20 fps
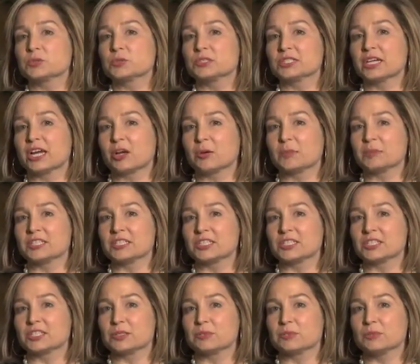retirement
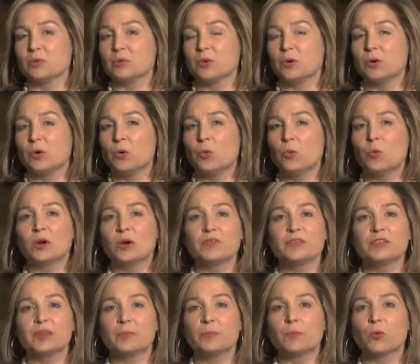system, one of
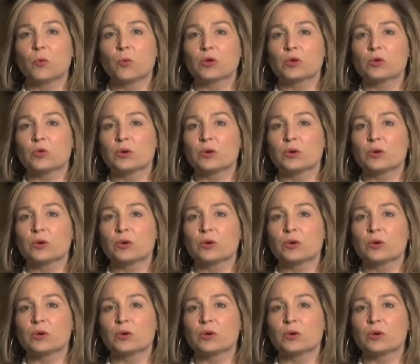the important